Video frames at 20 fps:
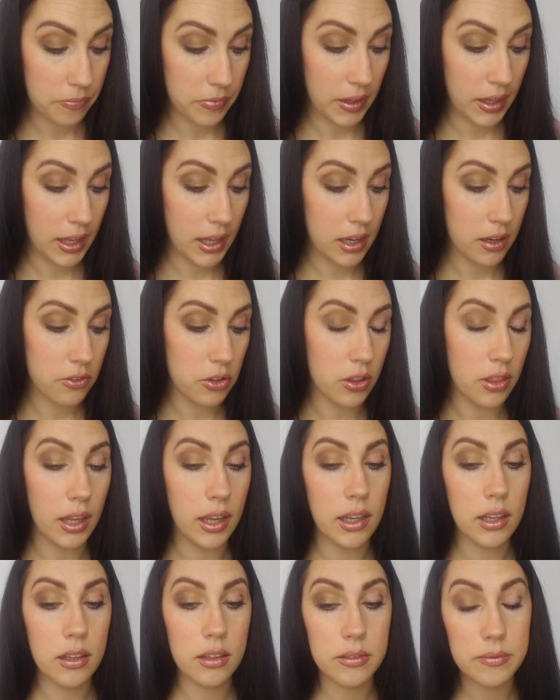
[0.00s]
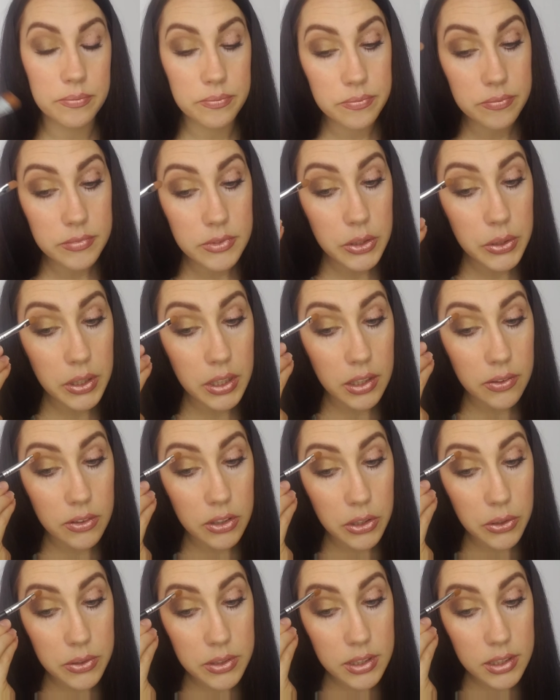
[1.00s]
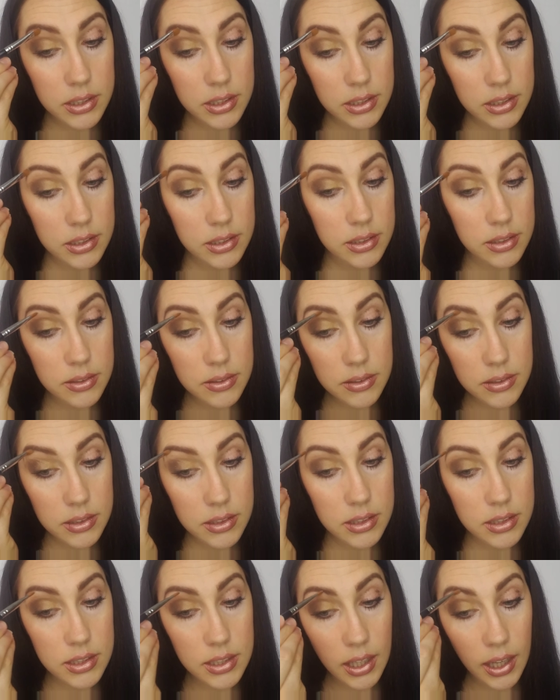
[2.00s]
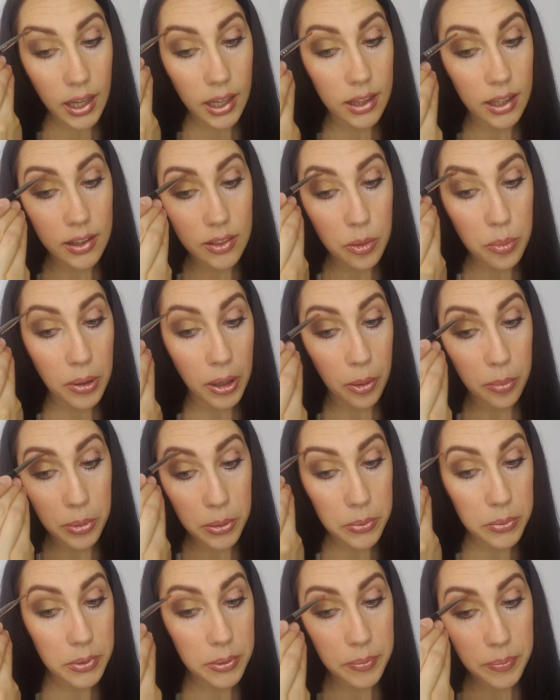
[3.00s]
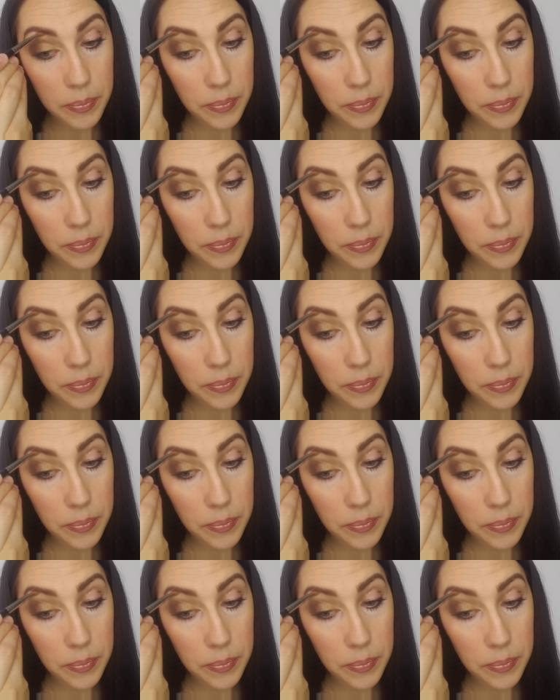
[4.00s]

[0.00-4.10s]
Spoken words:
And if you'd like, you can even use it to highlight the brow bone.